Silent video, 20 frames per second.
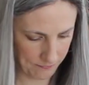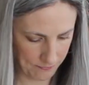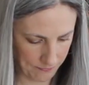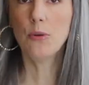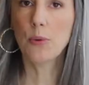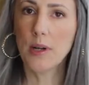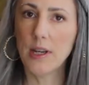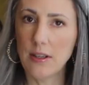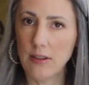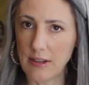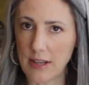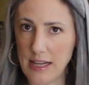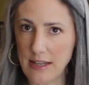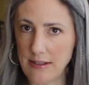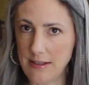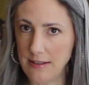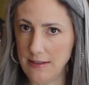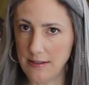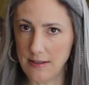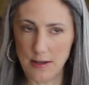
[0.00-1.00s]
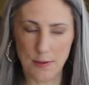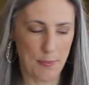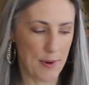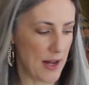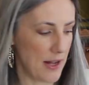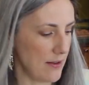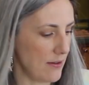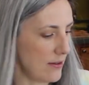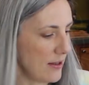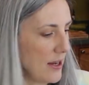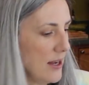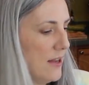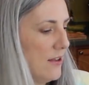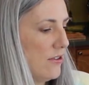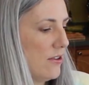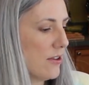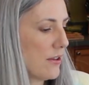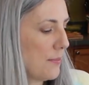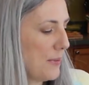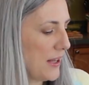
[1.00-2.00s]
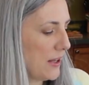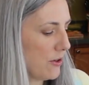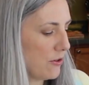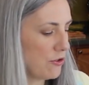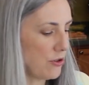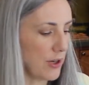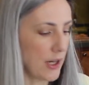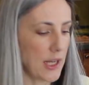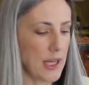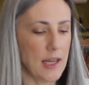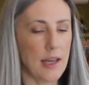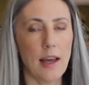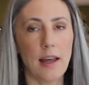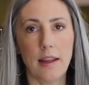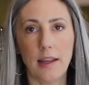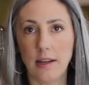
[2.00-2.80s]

So we're gonna slice these into buns. This is gonna be a little tricky.